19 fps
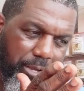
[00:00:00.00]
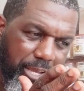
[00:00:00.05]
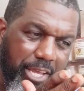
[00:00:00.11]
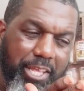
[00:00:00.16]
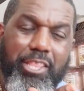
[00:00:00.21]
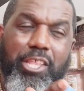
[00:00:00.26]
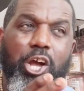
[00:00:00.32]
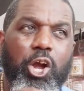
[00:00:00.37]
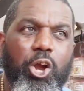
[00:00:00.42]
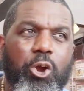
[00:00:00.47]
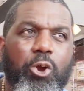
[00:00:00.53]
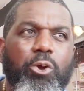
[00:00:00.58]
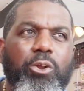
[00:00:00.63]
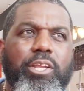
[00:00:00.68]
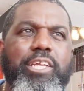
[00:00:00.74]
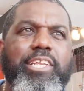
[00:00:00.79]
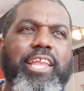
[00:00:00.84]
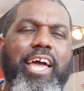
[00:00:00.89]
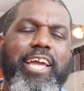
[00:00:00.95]
in the
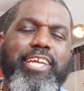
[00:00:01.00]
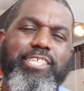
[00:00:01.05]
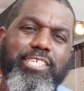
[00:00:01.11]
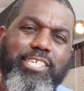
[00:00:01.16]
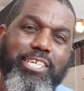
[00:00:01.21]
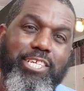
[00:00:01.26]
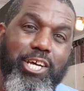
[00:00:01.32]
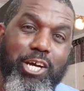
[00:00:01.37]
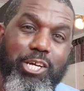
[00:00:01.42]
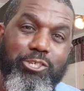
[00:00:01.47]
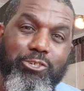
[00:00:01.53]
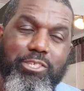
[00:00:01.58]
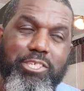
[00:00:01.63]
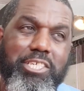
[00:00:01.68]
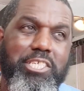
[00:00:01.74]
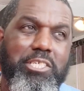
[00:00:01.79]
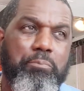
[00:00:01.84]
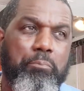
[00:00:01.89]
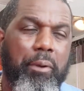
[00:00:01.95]
early
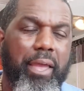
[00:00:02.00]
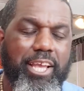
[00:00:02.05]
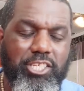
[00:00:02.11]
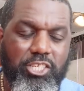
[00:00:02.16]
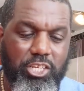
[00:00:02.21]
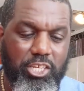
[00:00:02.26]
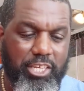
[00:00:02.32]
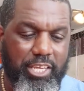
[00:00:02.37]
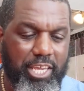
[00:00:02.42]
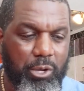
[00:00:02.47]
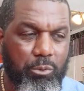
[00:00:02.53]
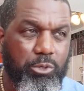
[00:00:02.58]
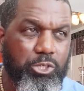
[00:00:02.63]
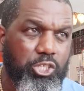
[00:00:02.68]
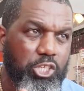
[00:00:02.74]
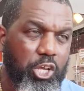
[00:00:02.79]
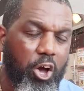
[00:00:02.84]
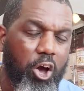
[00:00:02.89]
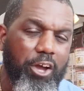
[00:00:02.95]
1900s, especially, it
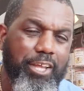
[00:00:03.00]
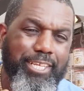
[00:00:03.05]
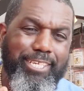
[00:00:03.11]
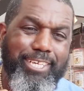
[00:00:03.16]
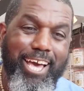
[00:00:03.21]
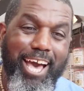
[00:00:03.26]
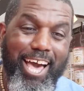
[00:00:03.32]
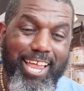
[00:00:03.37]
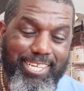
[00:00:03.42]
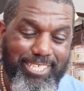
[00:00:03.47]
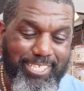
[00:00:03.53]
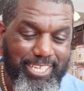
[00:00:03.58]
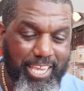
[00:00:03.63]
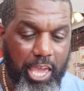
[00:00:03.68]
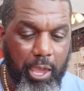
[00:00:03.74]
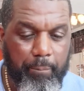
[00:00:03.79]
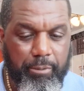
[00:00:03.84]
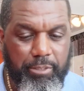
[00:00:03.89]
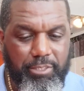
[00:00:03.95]
was taught in college
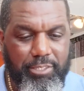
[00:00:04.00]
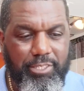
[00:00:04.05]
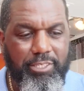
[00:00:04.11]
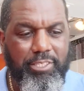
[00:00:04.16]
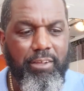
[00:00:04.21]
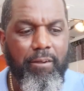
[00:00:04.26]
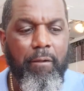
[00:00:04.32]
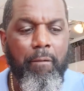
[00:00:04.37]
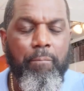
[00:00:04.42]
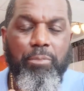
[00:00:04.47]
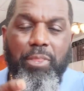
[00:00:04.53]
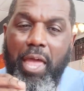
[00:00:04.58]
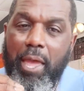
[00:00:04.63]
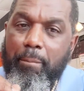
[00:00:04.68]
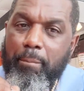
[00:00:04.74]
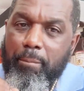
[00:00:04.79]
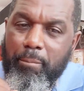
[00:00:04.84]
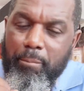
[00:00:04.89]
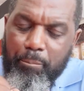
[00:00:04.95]
campuses
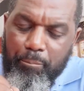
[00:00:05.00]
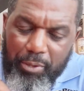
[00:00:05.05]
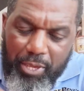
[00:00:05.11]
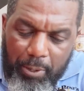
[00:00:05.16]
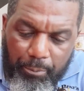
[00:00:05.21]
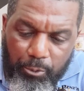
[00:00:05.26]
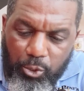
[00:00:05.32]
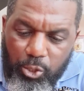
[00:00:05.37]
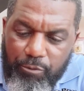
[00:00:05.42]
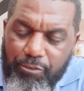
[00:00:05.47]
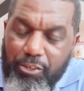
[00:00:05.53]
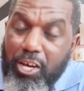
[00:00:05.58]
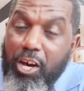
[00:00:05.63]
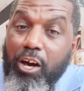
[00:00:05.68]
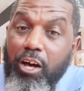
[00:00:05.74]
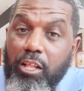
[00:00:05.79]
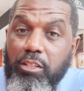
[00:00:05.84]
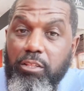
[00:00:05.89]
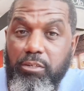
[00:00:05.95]
that people of
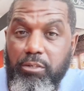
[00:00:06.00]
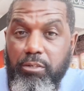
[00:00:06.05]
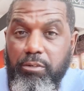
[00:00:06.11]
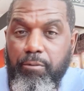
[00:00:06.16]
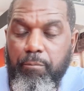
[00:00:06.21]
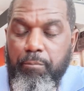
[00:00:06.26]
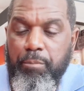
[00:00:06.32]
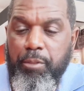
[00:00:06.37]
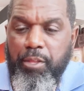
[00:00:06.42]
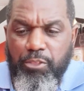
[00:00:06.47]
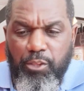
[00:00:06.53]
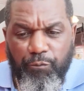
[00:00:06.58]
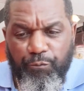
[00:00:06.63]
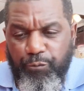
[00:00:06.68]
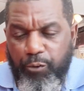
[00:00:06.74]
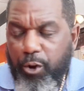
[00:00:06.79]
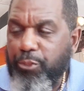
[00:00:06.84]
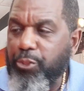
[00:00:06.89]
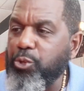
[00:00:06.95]
color, the
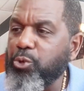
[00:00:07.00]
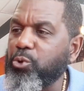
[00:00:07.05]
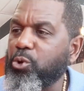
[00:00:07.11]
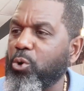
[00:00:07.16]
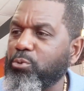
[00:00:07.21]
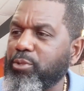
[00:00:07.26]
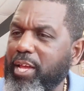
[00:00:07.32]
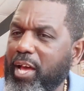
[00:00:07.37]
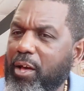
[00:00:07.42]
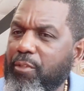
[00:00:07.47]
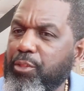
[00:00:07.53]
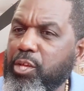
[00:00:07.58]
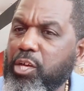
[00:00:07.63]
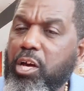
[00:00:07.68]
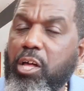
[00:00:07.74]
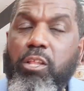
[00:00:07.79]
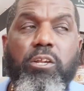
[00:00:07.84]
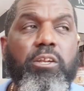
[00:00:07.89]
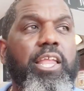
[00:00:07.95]
further you go down the
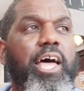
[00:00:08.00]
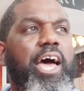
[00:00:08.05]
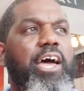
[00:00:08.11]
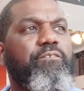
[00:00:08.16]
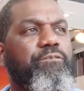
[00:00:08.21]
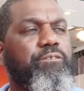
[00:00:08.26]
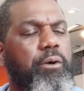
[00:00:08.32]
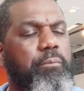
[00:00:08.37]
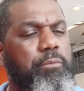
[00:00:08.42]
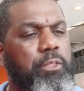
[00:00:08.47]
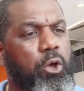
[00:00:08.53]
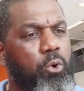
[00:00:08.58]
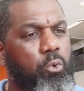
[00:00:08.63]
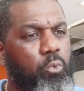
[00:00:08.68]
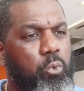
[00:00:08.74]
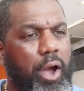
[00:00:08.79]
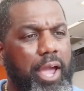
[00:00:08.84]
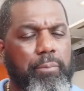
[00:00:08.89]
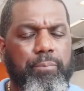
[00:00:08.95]
color line from
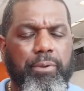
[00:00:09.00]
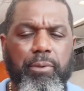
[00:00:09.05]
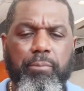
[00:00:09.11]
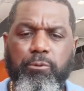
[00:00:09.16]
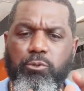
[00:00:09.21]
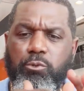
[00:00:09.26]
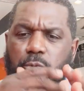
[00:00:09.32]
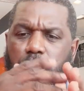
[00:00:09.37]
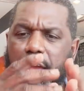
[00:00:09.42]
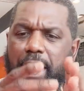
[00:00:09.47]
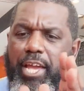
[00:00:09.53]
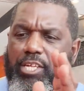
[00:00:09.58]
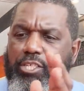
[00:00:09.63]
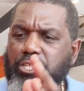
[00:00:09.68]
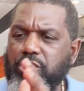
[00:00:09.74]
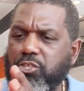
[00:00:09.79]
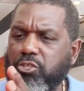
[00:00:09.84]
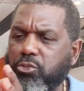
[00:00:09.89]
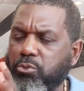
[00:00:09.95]
white people to
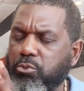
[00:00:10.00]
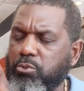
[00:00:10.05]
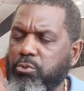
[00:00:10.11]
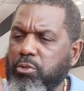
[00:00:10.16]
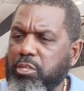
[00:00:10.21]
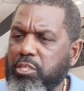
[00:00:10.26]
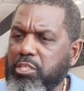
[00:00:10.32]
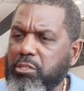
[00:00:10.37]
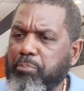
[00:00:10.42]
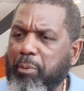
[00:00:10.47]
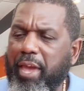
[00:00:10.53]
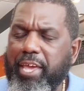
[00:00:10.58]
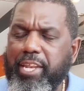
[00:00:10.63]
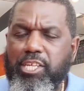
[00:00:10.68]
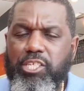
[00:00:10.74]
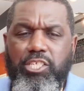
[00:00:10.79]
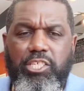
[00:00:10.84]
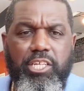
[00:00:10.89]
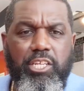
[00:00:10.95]
Asians to
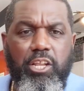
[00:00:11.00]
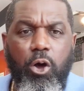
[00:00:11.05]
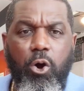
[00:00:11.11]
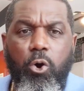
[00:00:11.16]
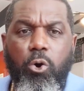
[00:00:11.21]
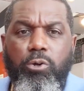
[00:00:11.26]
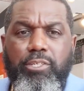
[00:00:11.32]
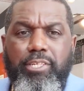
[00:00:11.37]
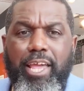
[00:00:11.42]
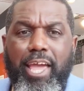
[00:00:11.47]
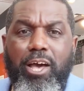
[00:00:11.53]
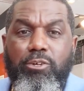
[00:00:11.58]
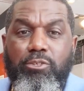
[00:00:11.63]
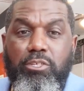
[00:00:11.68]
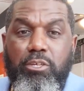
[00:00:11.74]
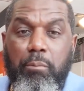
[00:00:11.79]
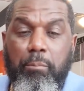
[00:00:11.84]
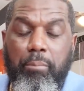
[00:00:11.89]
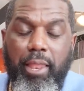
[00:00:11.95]
Spanish and on
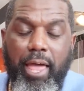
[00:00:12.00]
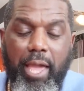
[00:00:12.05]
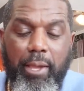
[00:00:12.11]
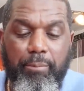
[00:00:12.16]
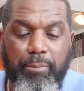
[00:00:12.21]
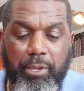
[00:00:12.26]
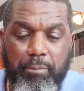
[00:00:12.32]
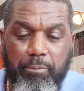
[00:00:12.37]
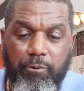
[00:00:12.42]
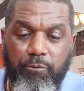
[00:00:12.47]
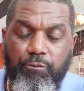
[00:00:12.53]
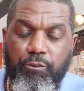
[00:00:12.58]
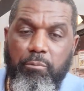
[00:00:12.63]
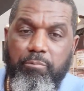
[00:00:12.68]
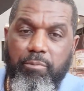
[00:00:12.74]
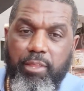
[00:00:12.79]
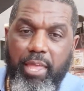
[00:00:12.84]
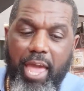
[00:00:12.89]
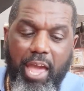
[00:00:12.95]
down to black people
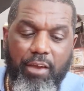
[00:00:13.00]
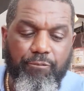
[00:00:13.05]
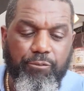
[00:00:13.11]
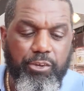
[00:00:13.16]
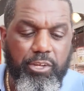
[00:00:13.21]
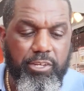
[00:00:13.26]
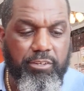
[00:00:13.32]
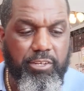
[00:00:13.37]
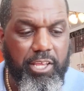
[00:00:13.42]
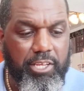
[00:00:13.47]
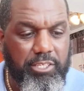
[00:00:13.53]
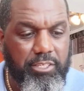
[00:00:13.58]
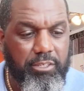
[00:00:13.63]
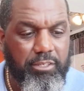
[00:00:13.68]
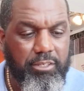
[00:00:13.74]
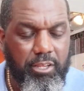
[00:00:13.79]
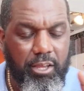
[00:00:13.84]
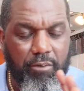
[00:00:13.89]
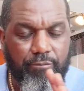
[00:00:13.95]
from African
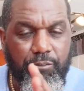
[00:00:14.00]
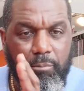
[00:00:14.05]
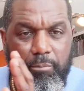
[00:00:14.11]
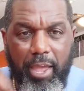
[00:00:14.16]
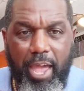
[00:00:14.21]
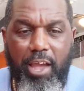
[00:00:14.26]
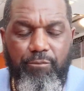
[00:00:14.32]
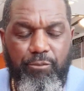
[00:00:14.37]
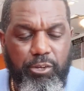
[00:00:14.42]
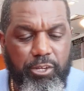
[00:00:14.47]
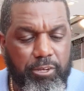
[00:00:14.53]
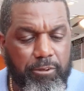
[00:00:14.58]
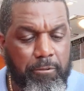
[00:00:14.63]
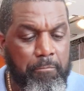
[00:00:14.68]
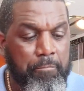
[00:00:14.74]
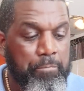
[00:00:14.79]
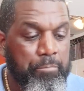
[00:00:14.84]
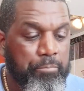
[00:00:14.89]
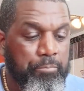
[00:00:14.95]
uh, from Africa,
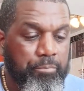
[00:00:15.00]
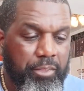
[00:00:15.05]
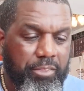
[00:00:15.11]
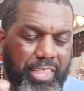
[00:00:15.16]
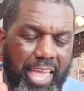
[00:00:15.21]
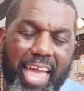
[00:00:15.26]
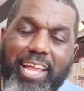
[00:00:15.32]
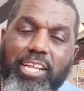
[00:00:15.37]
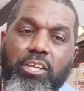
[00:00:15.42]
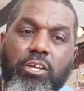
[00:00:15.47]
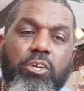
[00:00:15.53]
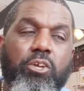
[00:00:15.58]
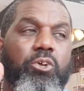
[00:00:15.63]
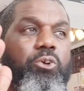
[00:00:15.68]
that